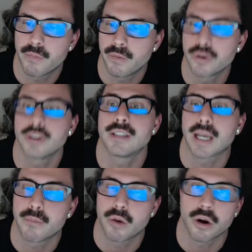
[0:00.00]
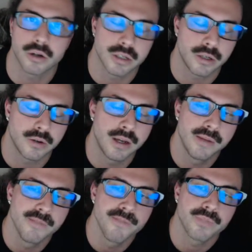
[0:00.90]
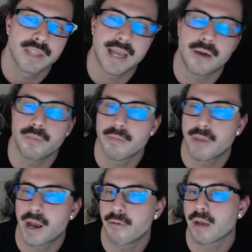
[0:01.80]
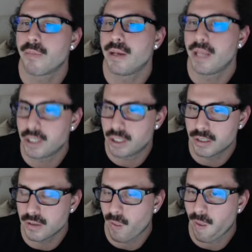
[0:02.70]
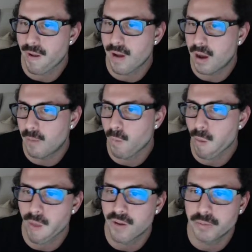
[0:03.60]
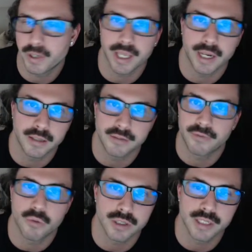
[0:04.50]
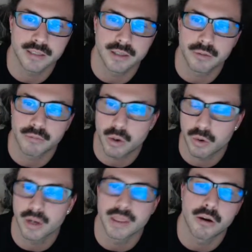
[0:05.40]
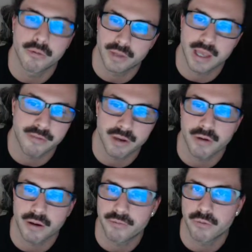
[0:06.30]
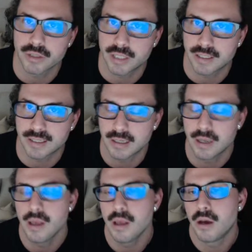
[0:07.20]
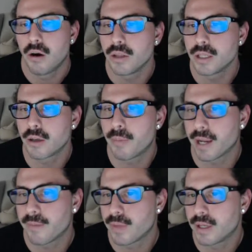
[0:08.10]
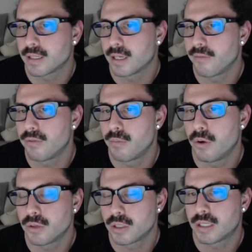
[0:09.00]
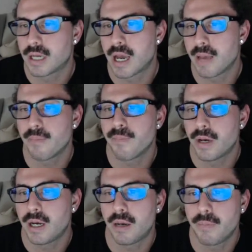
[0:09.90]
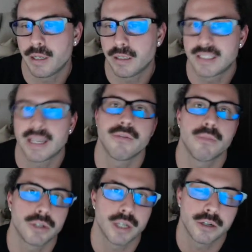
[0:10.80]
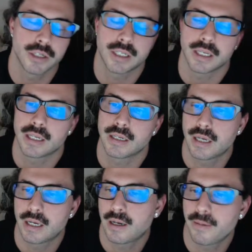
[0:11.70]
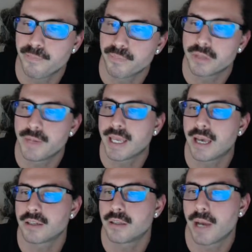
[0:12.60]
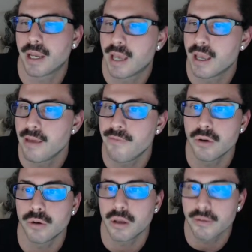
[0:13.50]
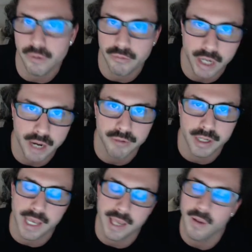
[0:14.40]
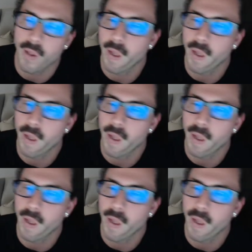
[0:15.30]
30-second marker. So that would be my recommendation, splitting it into 4 sets on the rower and then hopefully having around 4 sets on the assault bike. That's going to give you the most time and save the most energy to get as many calories on the bike. Okay, if you are looking for a recovery day,